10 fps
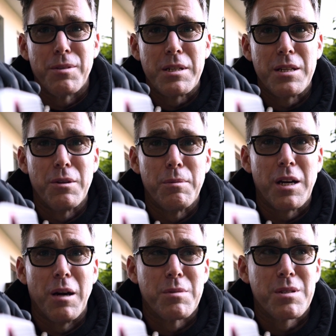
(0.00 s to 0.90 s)
the material
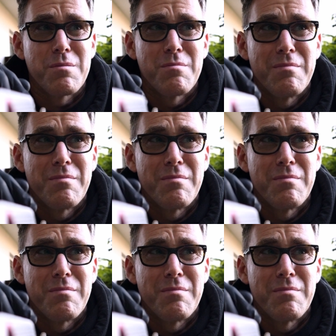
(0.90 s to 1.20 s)
becomes